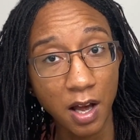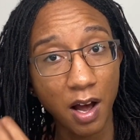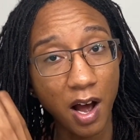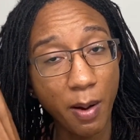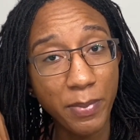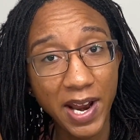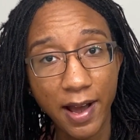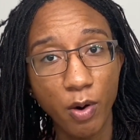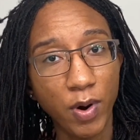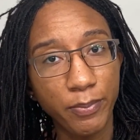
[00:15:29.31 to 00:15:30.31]

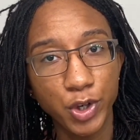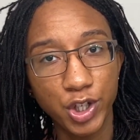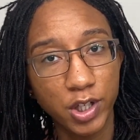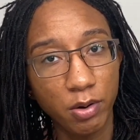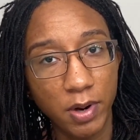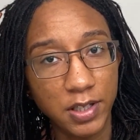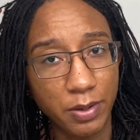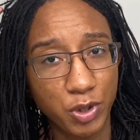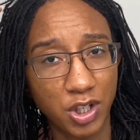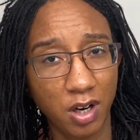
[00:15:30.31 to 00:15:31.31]
Now what I'm just doing is I'm
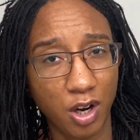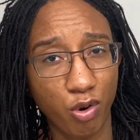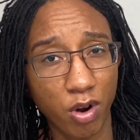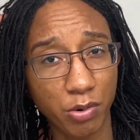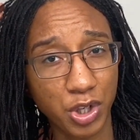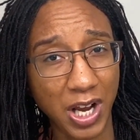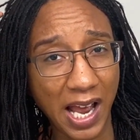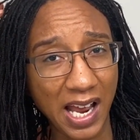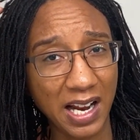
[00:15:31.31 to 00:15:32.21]
just gonna crochet